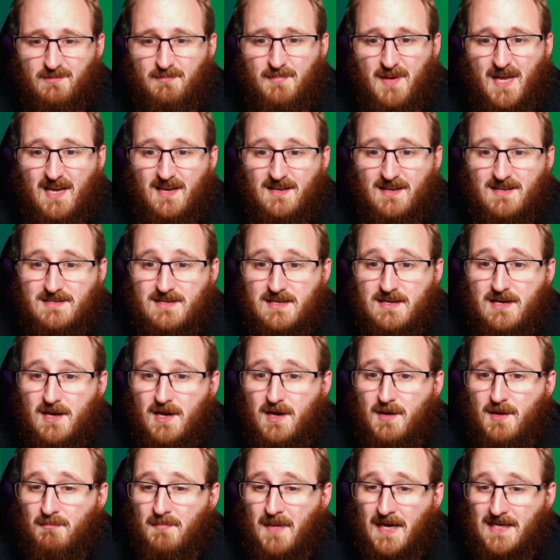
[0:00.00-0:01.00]
bad, is he?
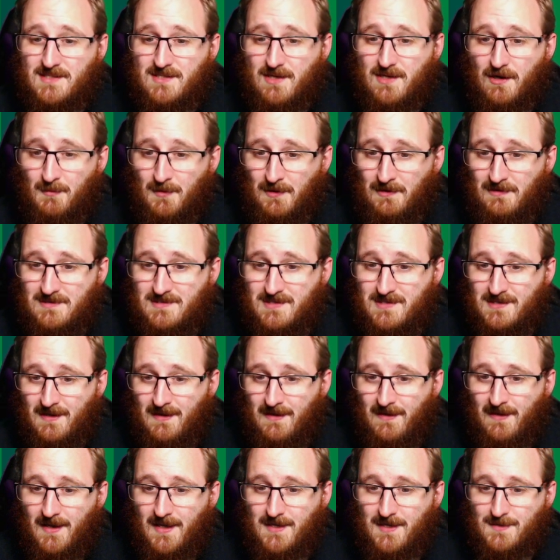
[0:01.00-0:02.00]
Mats Hummels
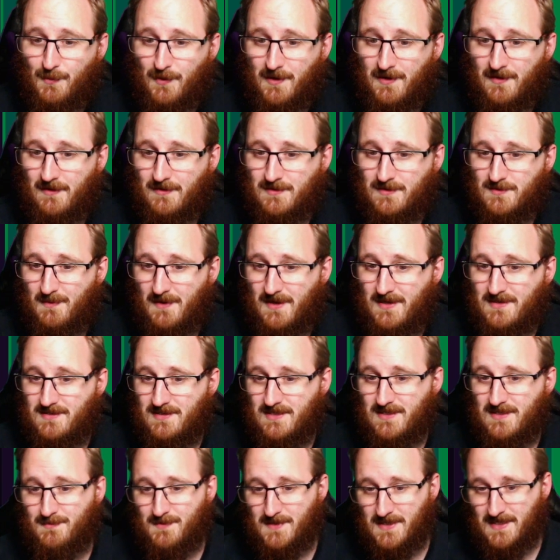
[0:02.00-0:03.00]
is one of those players
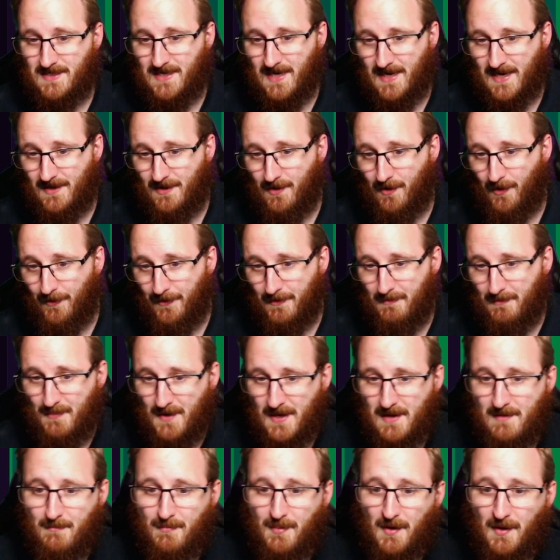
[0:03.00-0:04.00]
that he's been getting on a
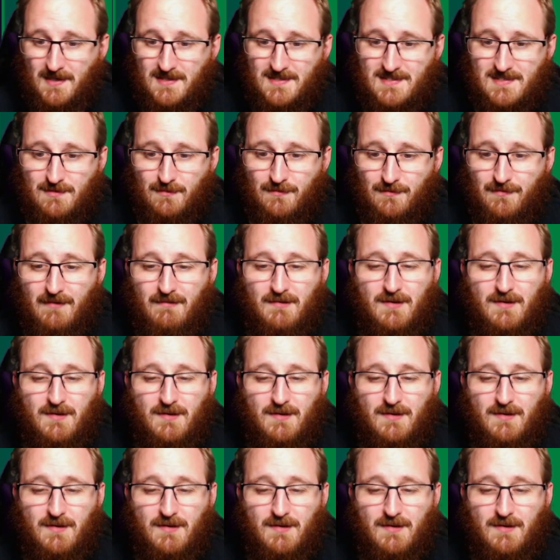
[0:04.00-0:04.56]
bit, but he's still very